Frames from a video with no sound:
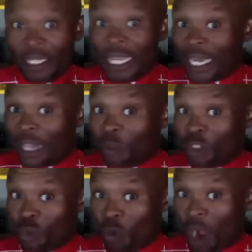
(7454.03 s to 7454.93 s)
And that's
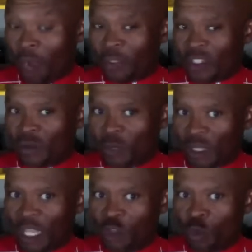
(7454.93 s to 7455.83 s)
what you want. When, when
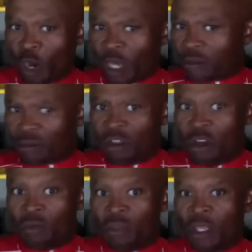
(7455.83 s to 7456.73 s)
things work, you
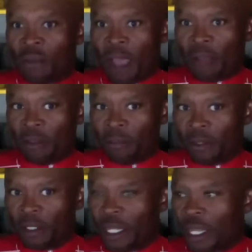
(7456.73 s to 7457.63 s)
don't think about them
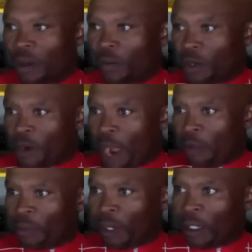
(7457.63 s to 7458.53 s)
when you're
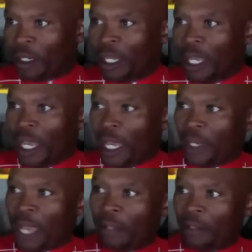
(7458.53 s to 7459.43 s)
out there.
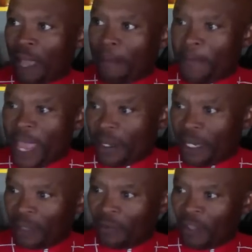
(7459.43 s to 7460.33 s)
And that that
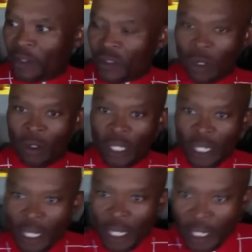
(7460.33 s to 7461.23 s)
bending thing. So
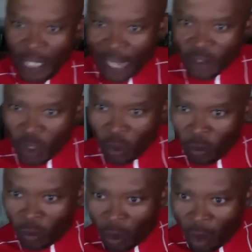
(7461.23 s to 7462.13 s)
that's
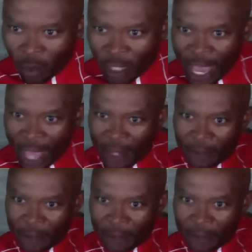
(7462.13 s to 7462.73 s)
cool. Okay.